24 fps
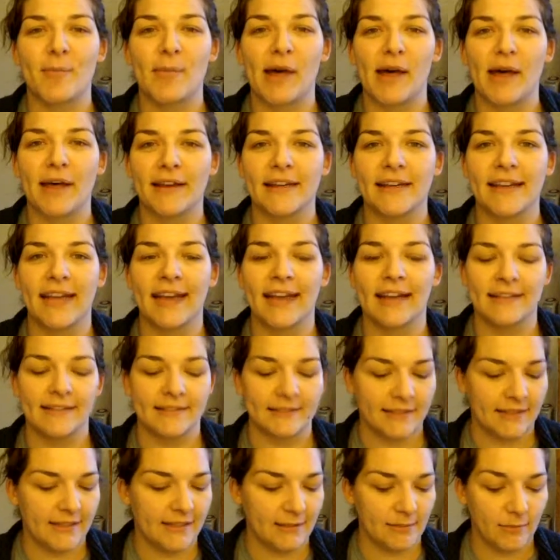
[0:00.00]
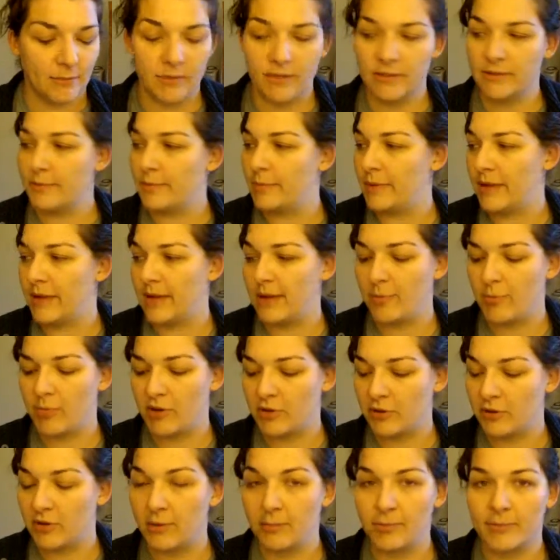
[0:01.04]
podcast. This must be
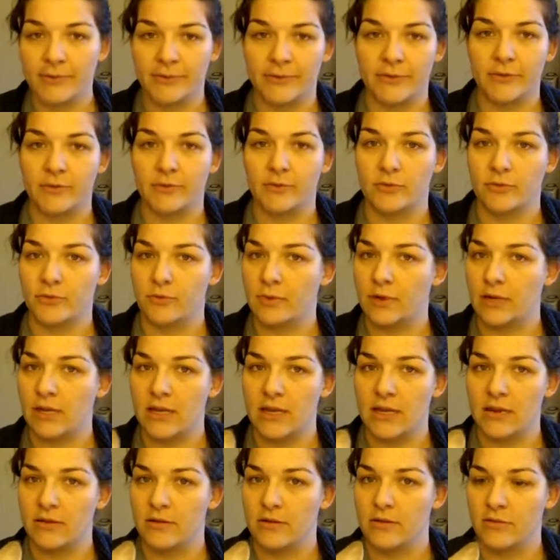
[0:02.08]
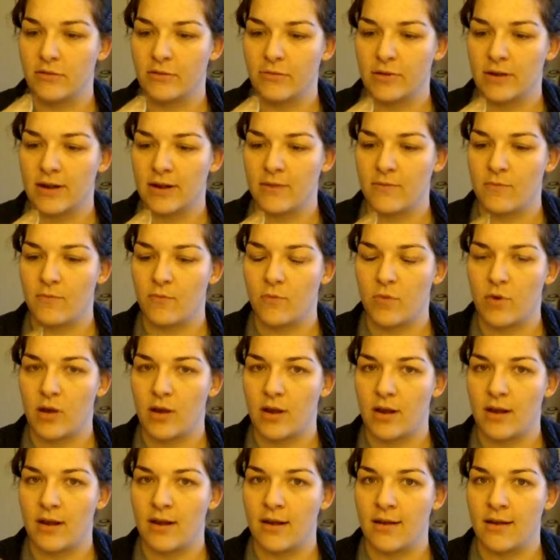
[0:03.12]
about episode 20 or 21.
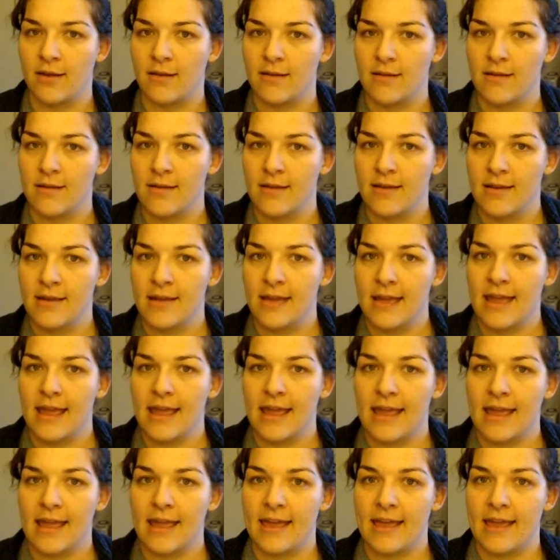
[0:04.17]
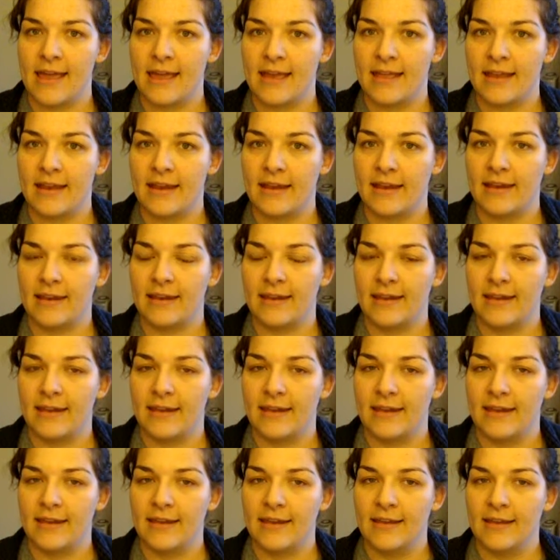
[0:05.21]
And
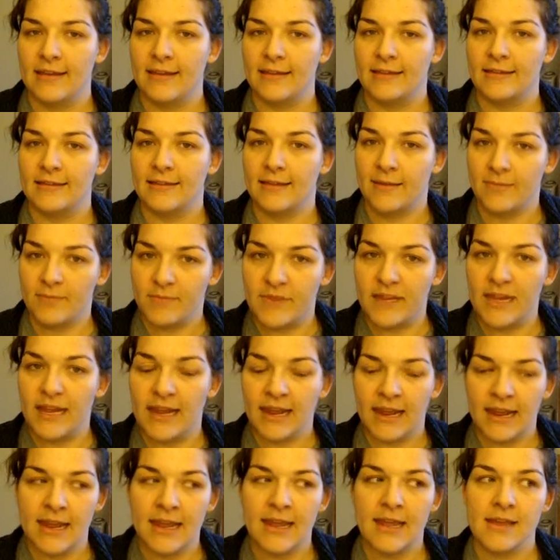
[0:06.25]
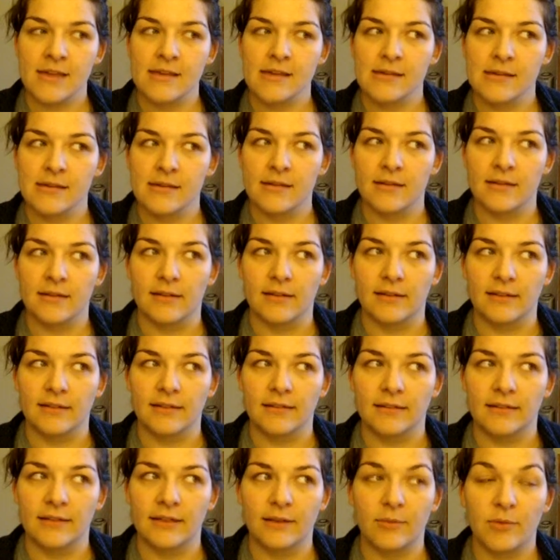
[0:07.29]
someday
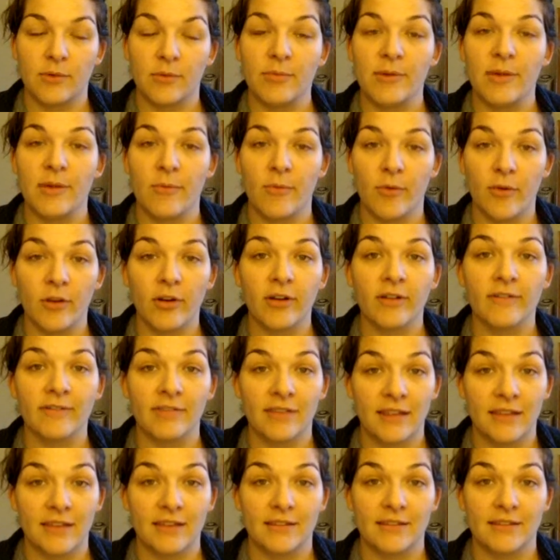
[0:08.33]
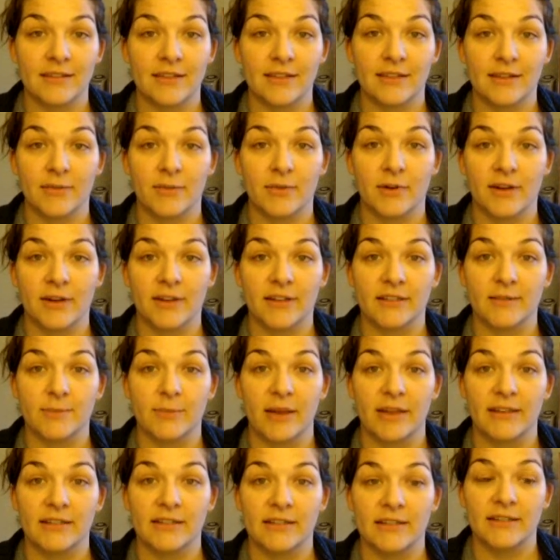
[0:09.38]
there will be more of these than there were
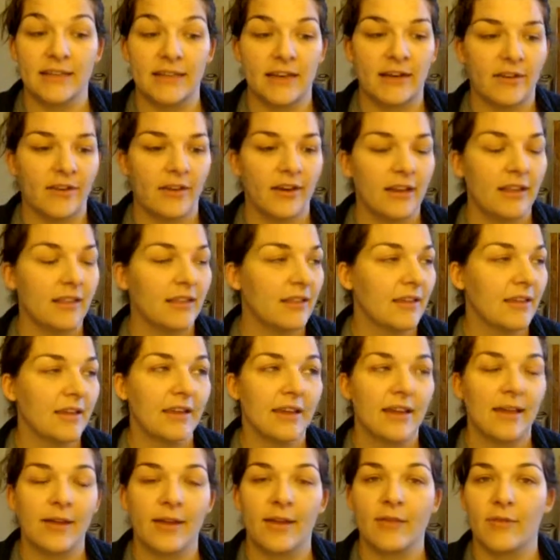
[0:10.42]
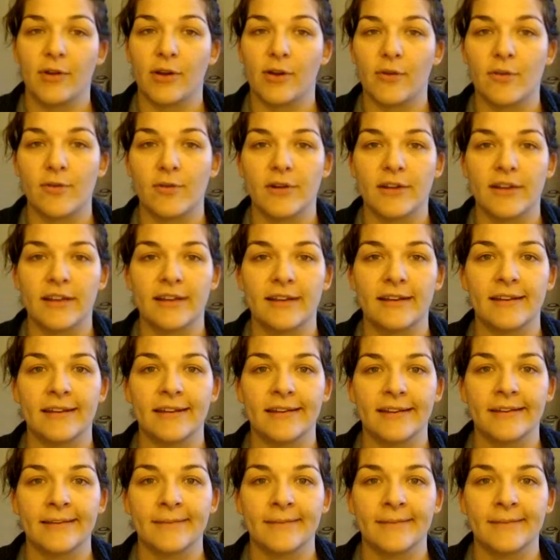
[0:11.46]
expected knitter. I think I recorded